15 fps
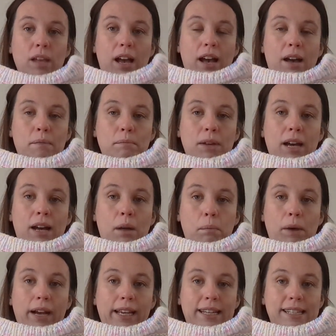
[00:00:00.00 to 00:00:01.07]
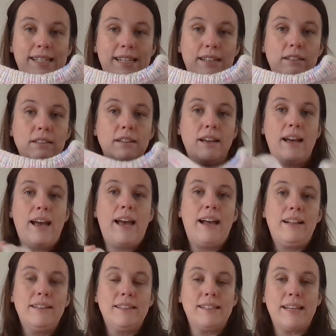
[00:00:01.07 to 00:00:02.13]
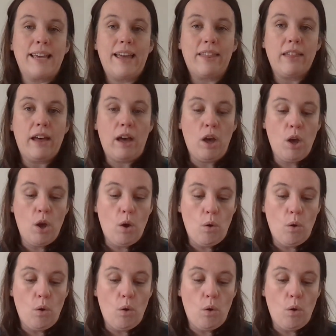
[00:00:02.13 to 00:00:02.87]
alpaca silk held together